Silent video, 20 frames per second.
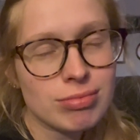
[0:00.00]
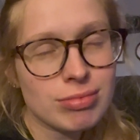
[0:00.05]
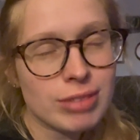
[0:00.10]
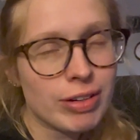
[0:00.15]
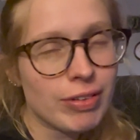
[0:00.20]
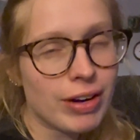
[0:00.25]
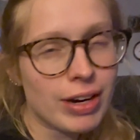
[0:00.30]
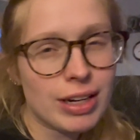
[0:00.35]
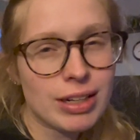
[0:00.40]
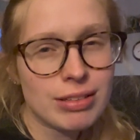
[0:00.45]
I
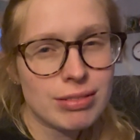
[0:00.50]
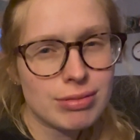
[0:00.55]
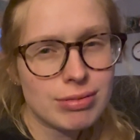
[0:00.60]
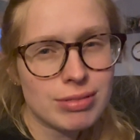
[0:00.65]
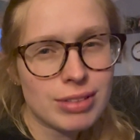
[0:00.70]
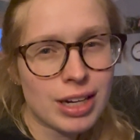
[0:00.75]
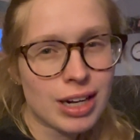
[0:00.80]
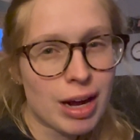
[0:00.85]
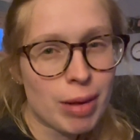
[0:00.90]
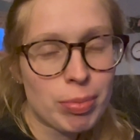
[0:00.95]
read it
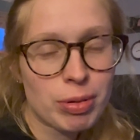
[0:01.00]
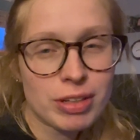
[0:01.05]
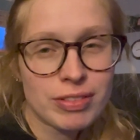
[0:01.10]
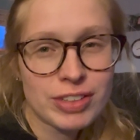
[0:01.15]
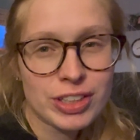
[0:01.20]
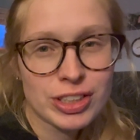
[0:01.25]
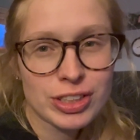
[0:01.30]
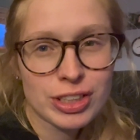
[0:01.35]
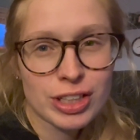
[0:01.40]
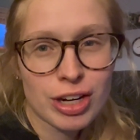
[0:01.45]
a couple of
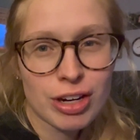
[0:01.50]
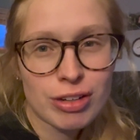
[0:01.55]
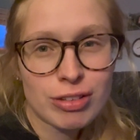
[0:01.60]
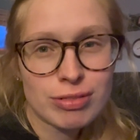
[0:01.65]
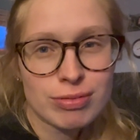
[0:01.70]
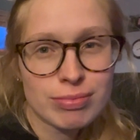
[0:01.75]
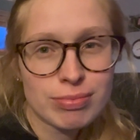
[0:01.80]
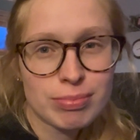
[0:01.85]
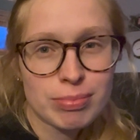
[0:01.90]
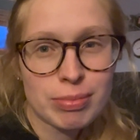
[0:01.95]
years
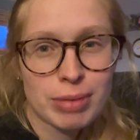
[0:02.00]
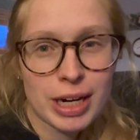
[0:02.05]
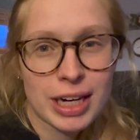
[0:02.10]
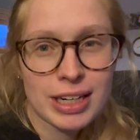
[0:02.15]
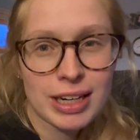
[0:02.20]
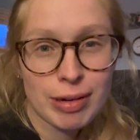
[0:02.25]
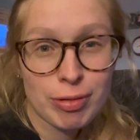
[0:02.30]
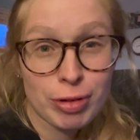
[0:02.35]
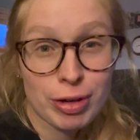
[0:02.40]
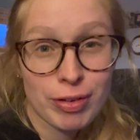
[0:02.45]
ago,
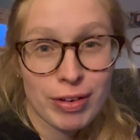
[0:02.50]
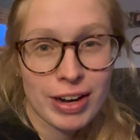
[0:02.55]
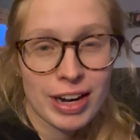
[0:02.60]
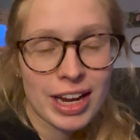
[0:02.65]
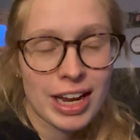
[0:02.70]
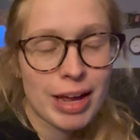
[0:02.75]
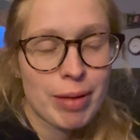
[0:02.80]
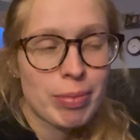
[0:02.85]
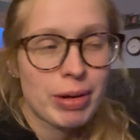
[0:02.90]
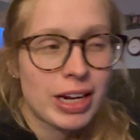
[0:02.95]
but rereading
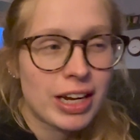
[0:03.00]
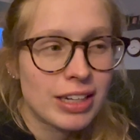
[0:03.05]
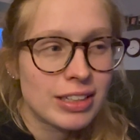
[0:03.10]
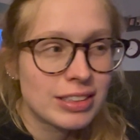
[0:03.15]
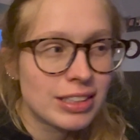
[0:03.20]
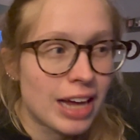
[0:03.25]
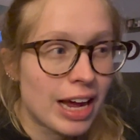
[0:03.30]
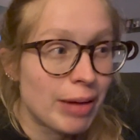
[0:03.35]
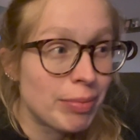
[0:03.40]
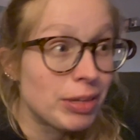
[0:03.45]
it because
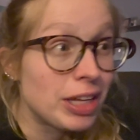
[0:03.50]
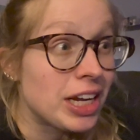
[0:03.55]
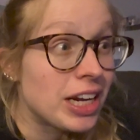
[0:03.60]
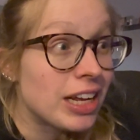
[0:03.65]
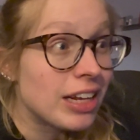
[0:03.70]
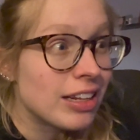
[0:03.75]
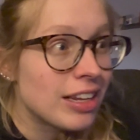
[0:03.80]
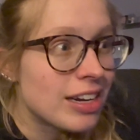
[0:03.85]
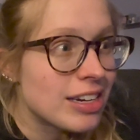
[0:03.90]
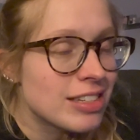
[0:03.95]
I'm
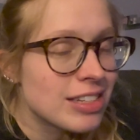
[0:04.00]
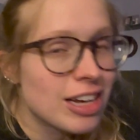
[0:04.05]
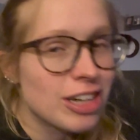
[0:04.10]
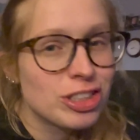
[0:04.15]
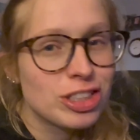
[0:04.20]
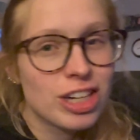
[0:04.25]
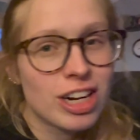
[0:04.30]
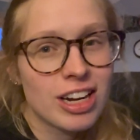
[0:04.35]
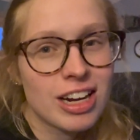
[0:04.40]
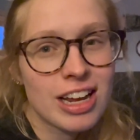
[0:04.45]
leading the
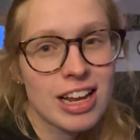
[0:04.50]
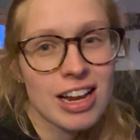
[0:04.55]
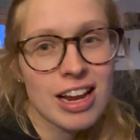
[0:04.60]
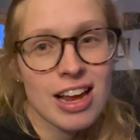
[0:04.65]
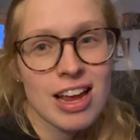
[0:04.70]
discussion on it